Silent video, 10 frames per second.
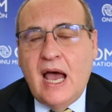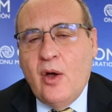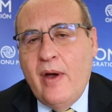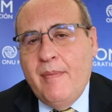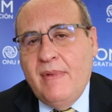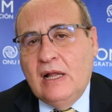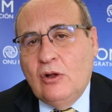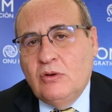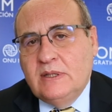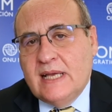IOM,
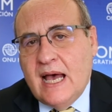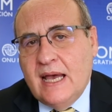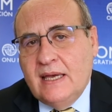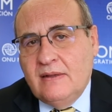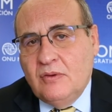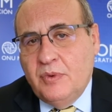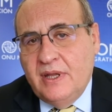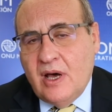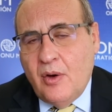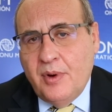alongside
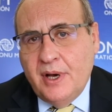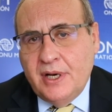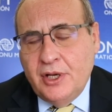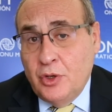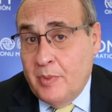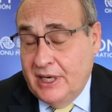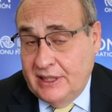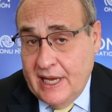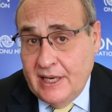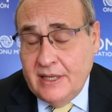with our
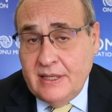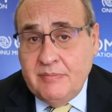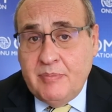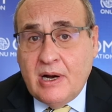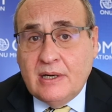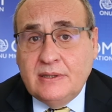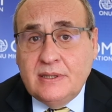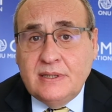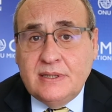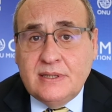humanitarian
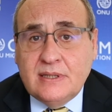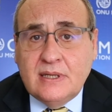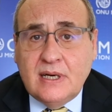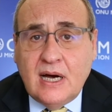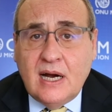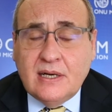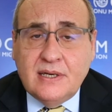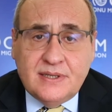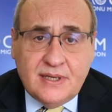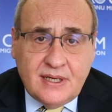partners, are
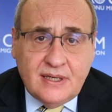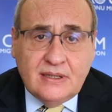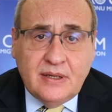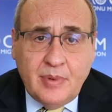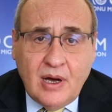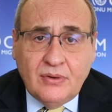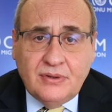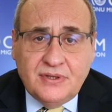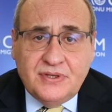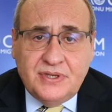concerned
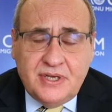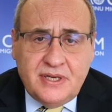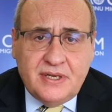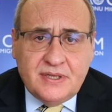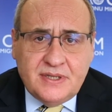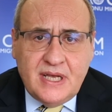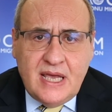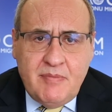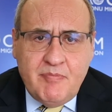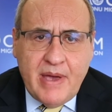about the serious
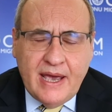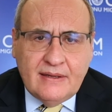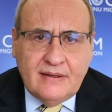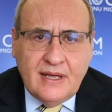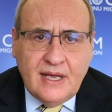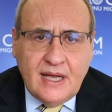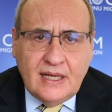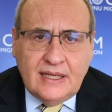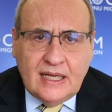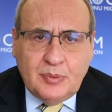impact
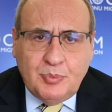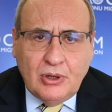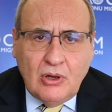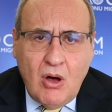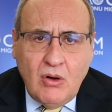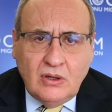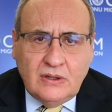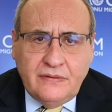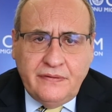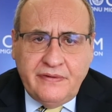that
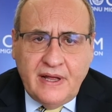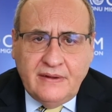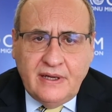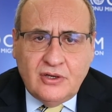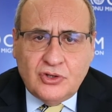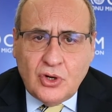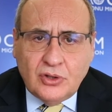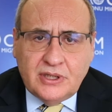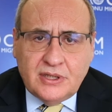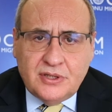prolonged funding
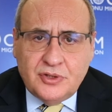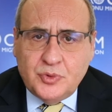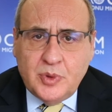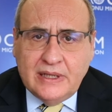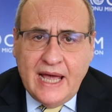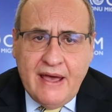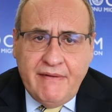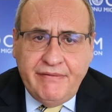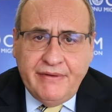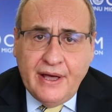shortages will
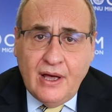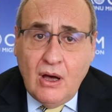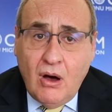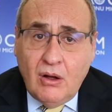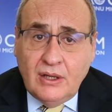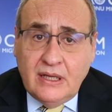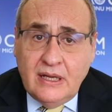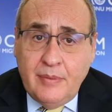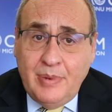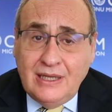have on
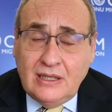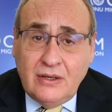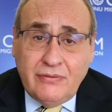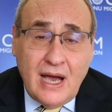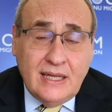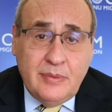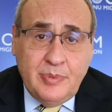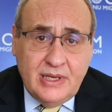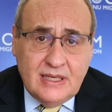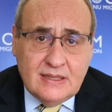the ability of
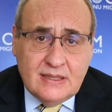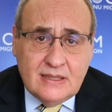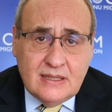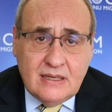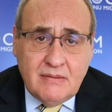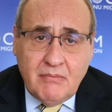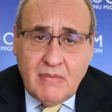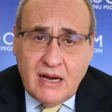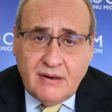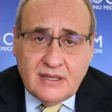IDPs,
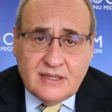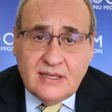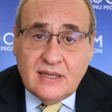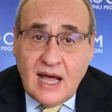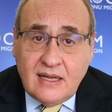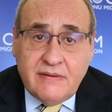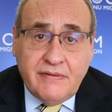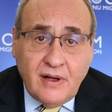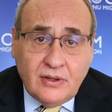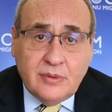migrants, and other
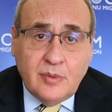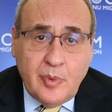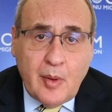vulnerable